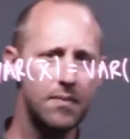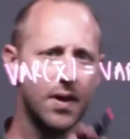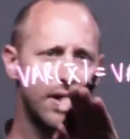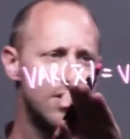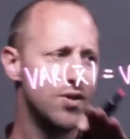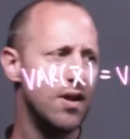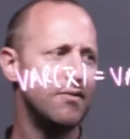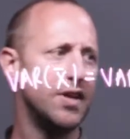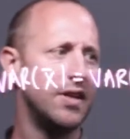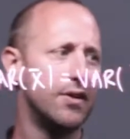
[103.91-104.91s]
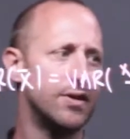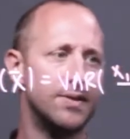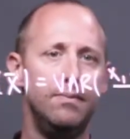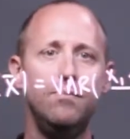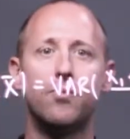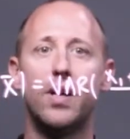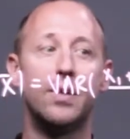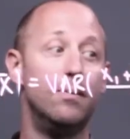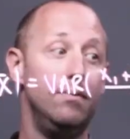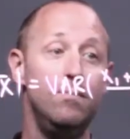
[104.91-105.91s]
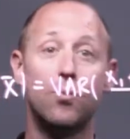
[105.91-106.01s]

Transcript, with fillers: Okay, so all I've done here is write in